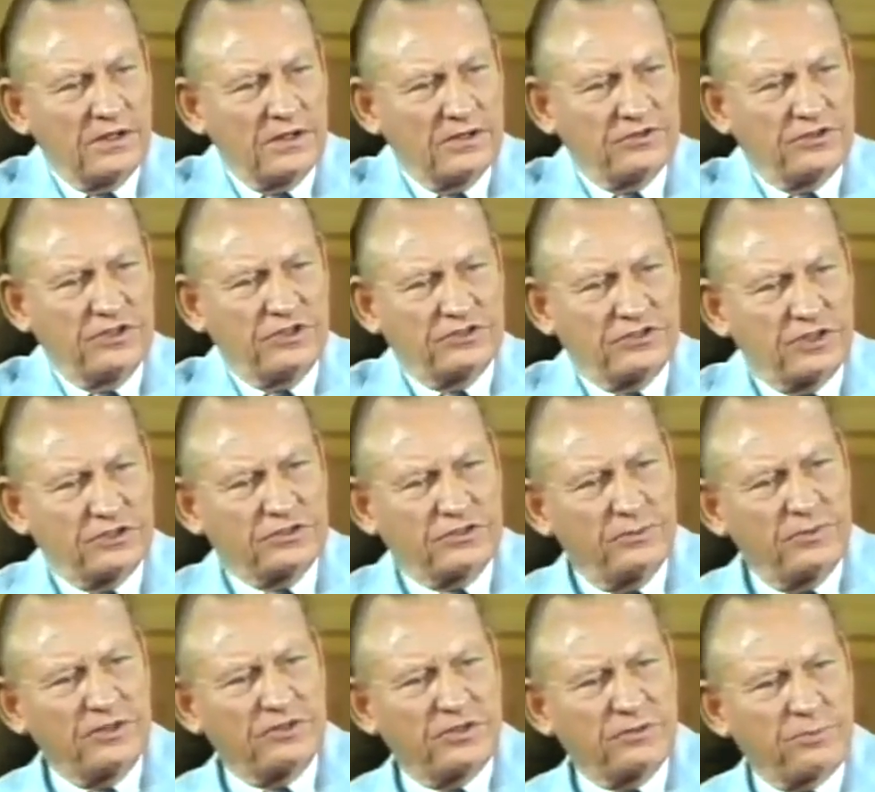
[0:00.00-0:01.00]
she says to
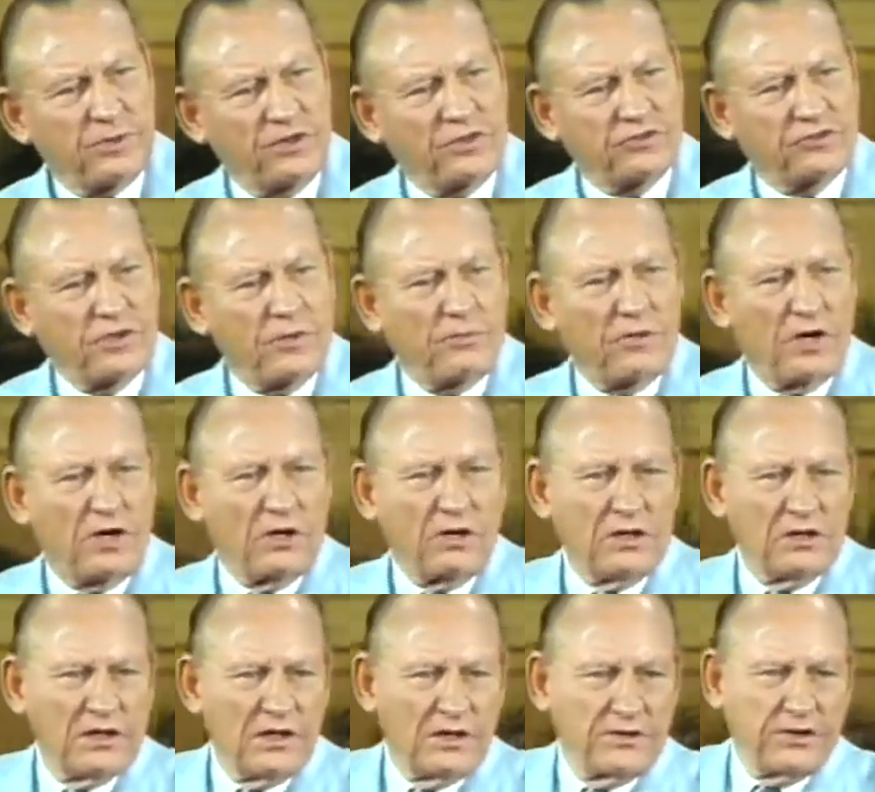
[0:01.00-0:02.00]
me, says, Brother
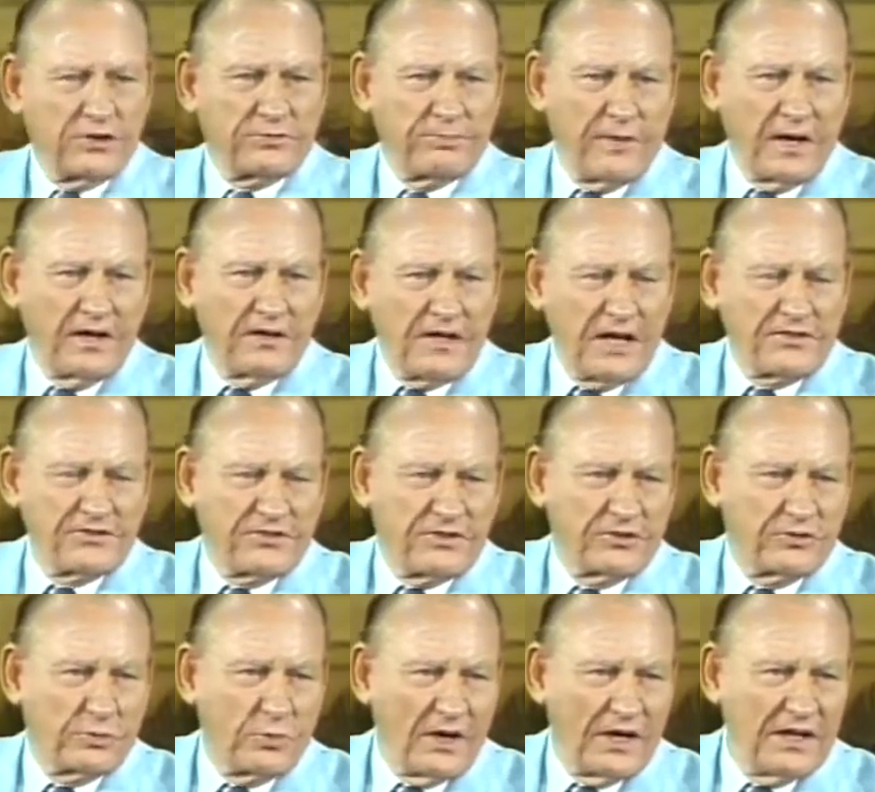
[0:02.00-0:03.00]
Sumrall, this man gets
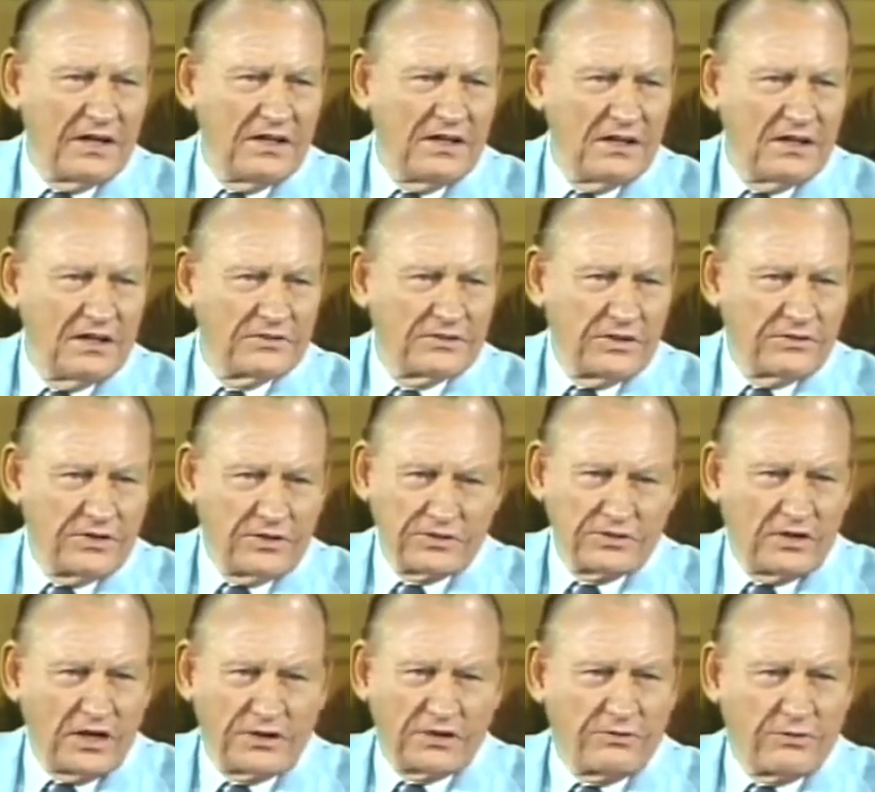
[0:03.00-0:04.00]
this way. Says, this is
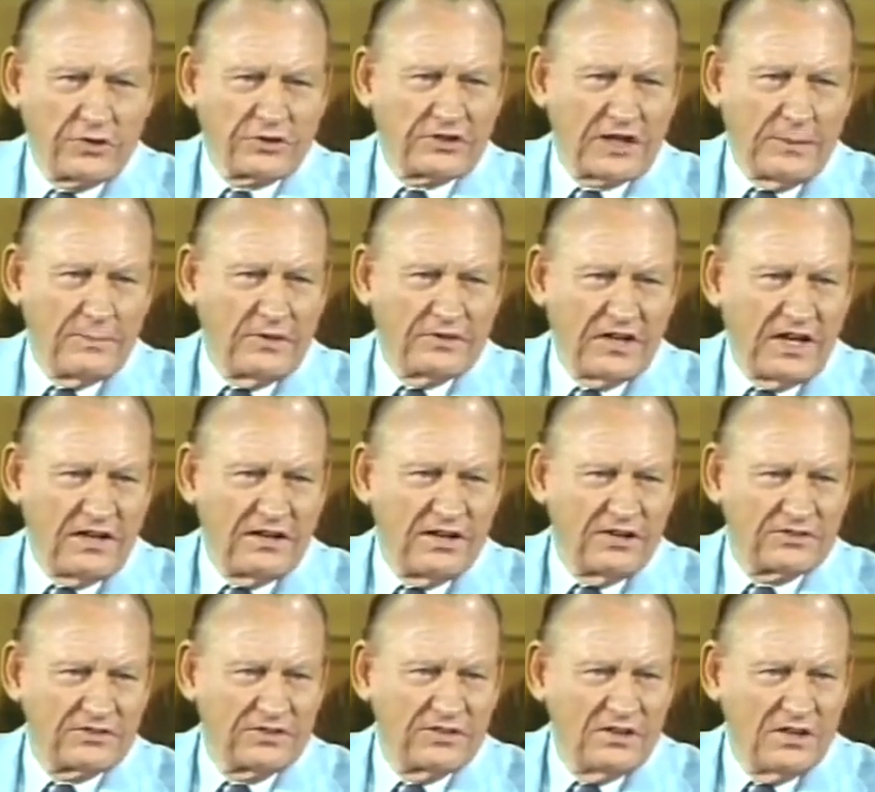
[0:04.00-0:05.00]
not the first time he's had
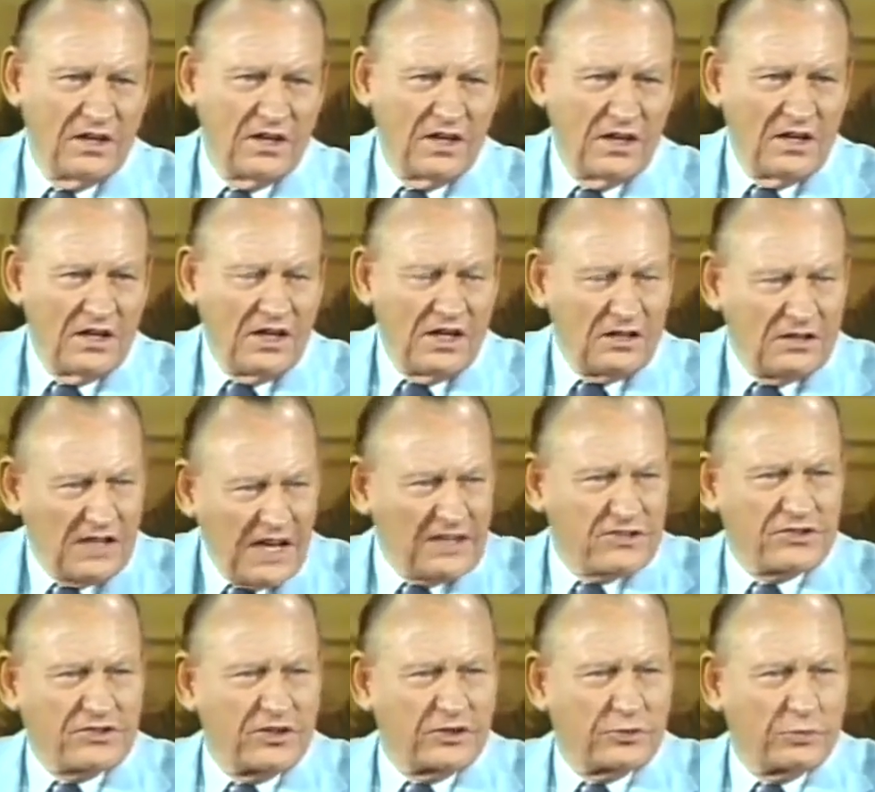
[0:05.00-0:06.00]
this. He
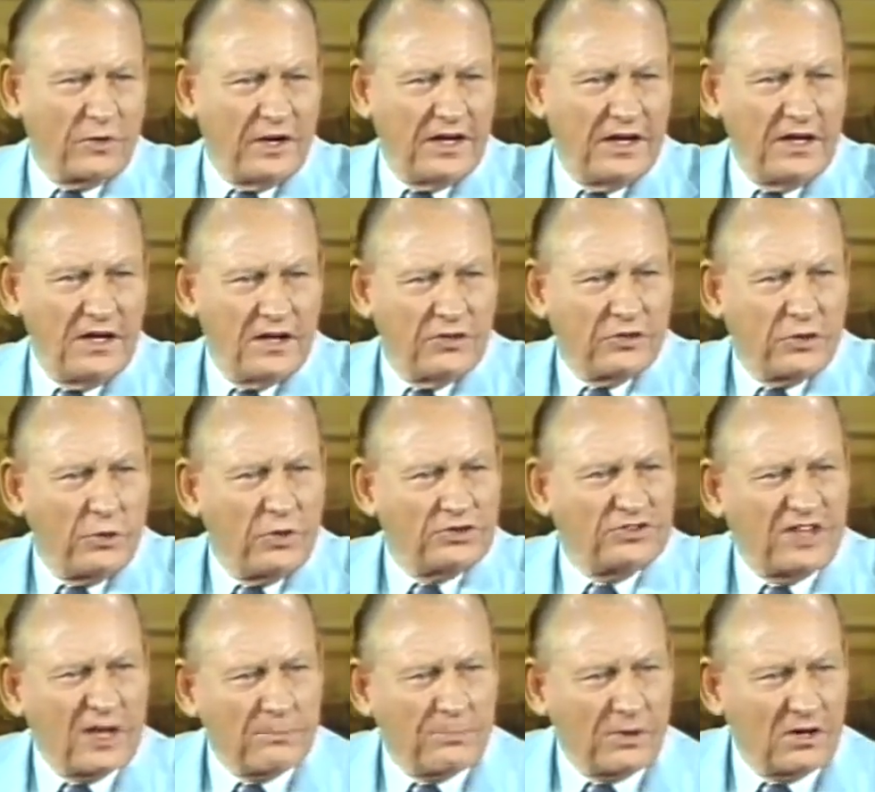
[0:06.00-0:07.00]
gets this way through his
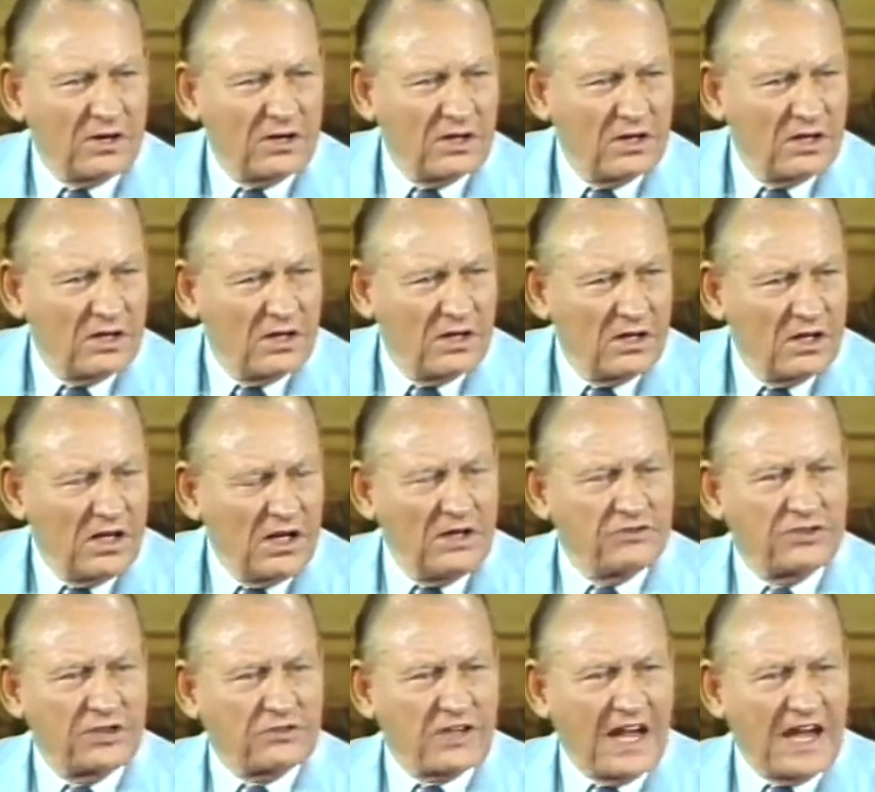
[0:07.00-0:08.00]
temper. He
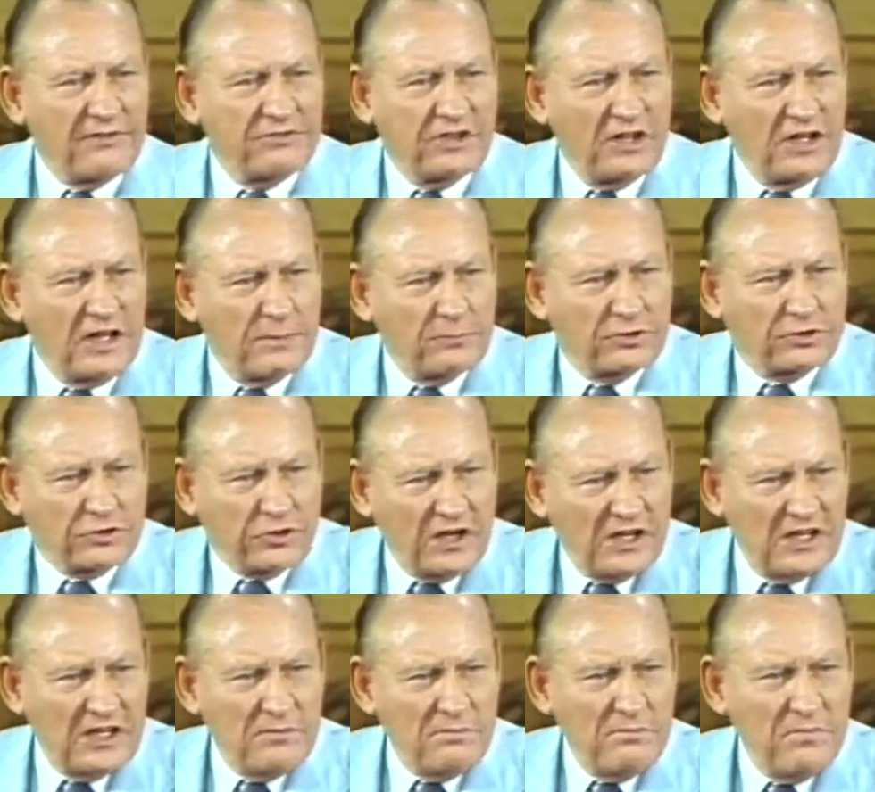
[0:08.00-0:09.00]
says, I've seen him
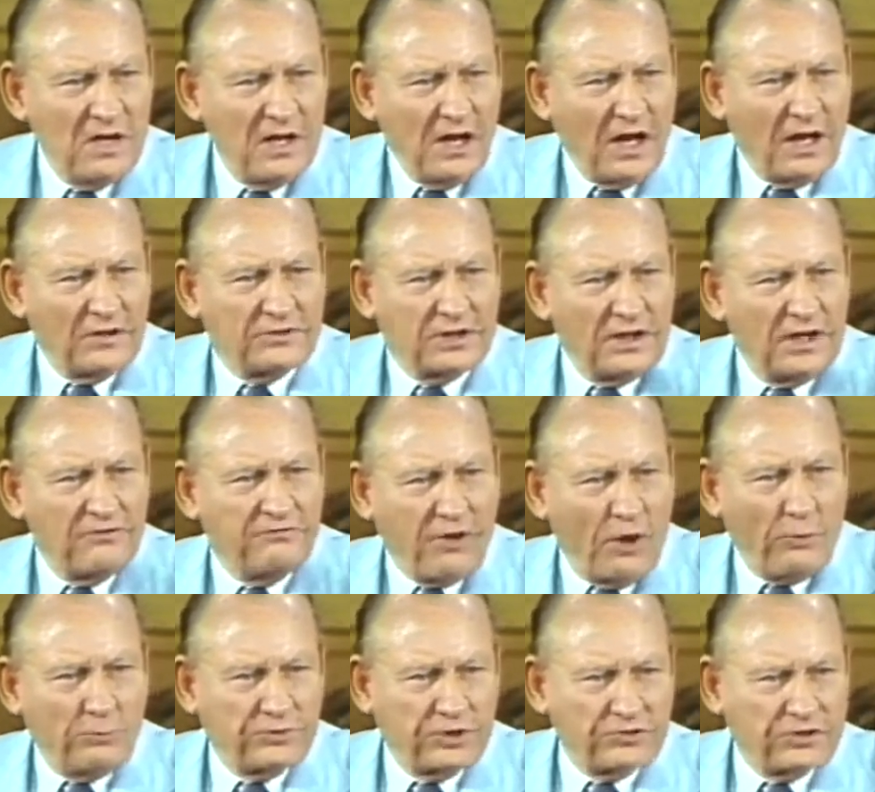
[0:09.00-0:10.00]
scream until he
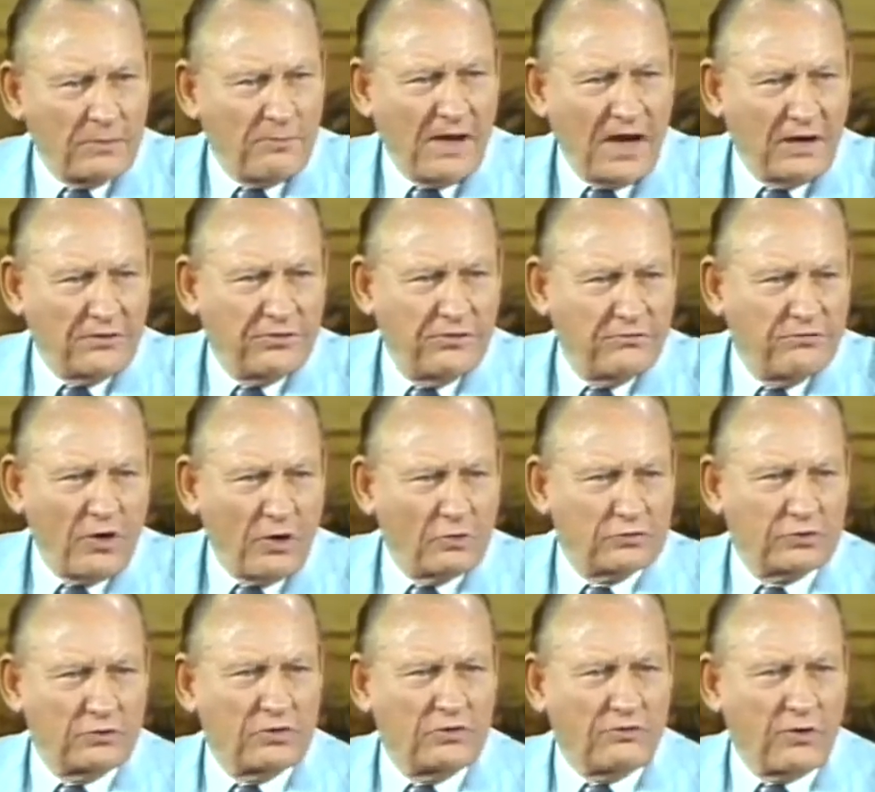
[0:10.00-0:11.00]
foams at the mouth and
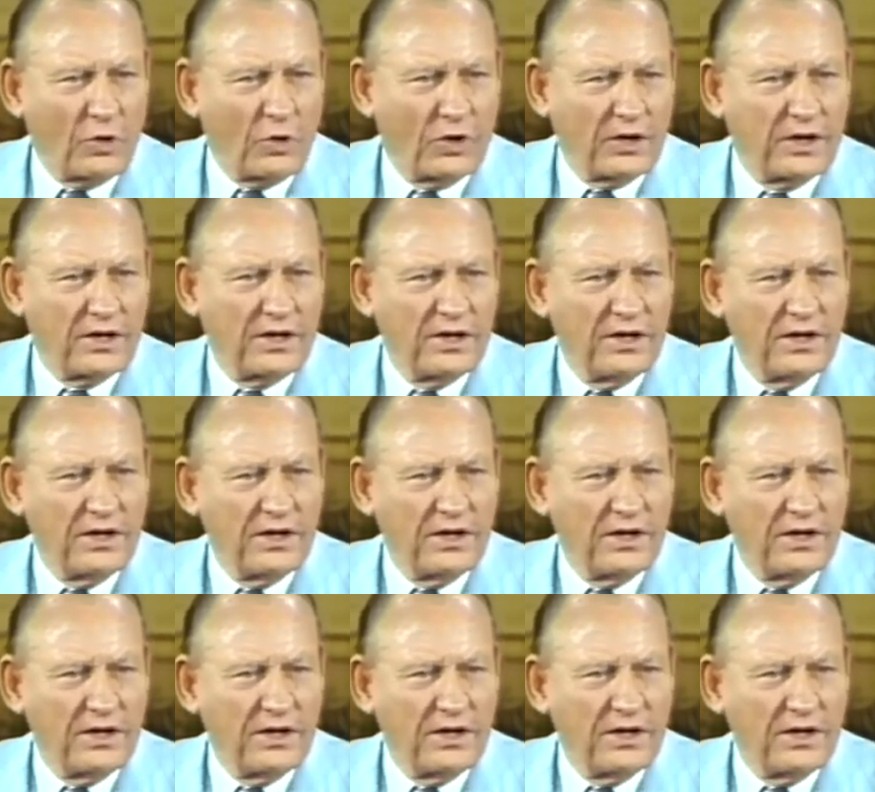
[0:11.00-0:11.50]
falls on the floor.